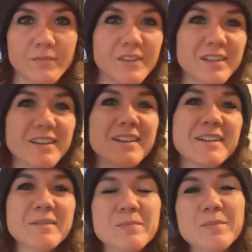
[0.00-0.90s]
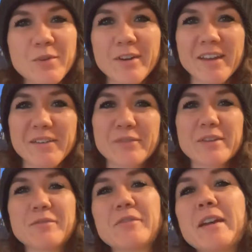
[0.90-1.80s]
Good morning,
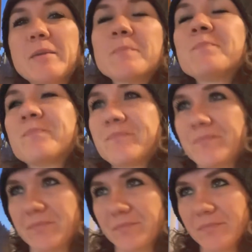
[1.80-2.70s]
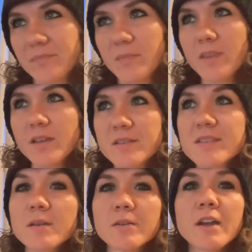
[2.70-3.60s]
Fit Fam.
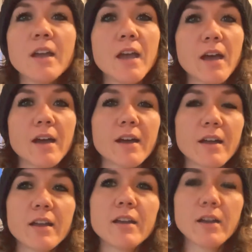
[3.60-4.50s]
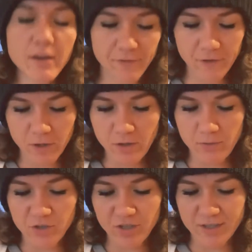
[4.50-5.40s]
So I figured I
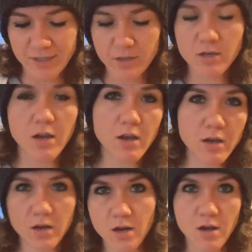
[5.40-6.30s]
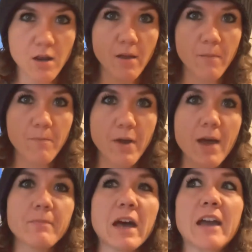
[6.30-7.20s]
would just
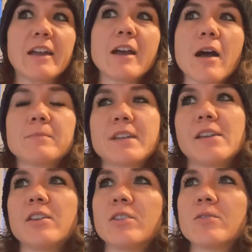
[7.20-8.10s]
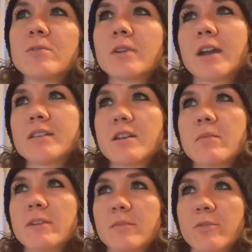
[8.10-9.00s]
pop by, update you, kind of talk
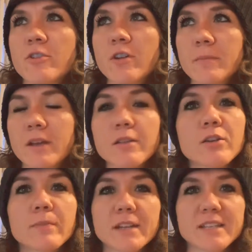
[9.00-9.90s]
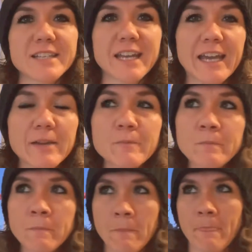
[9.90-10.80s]
about the programming a little bit today,
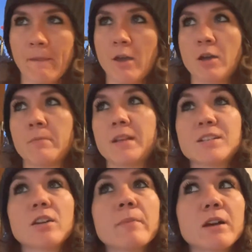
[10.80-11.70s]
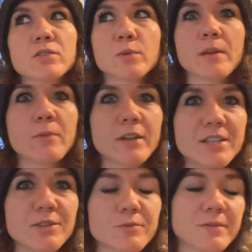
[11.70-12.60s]
and talk about 20.2.